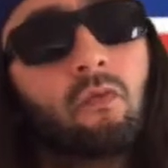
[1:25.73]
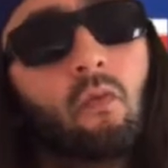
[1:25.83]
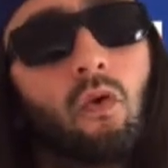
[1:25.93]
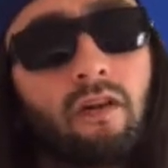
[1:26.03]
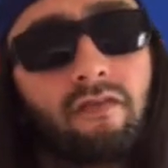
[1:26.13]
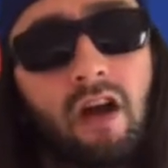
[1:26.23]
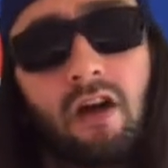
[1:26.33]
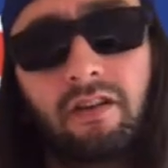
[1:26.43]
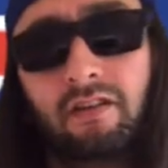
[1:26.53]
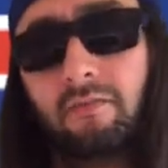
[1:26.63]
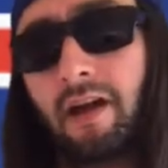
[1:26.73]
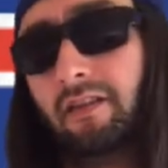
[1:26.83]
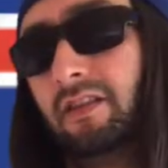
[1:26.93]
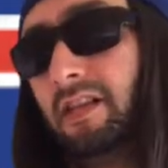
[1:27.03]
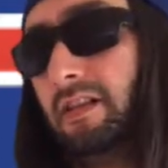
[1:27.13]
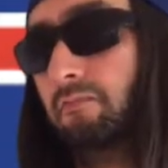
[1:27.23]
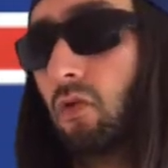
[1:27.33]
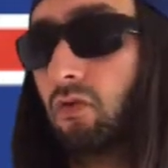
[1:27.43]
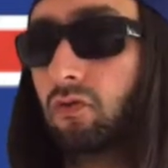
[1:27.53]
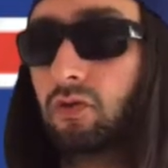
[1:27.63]
what I've noticed about these
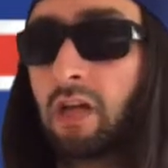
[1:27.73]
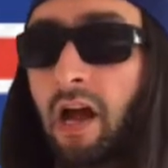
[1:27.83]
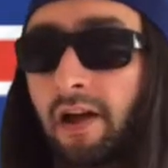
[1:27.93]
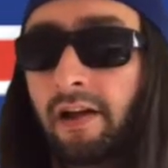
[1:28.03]
models